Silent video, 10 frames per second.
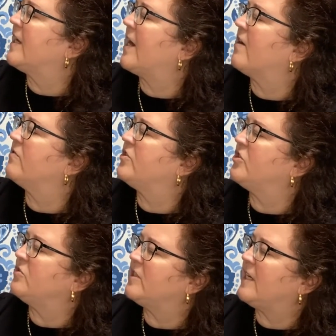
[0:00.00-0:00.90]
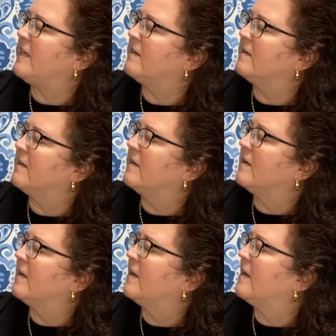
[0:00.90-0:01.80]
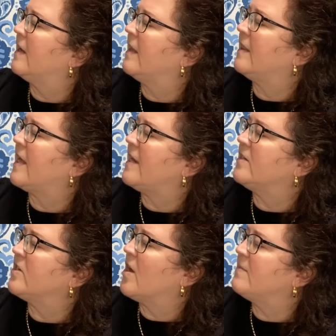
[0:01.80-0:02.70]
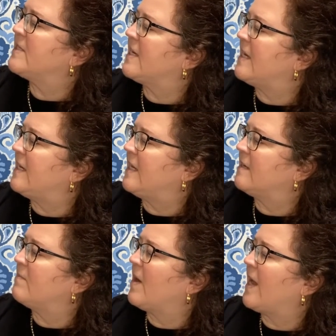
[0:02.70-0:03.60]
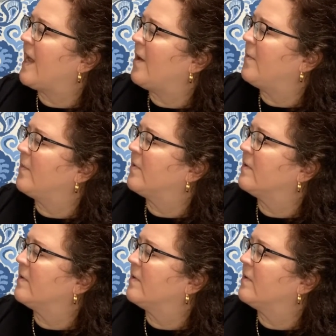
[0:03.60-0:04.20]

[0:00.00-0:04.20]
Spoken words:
care of Chuti. Then Tom said he needed my help.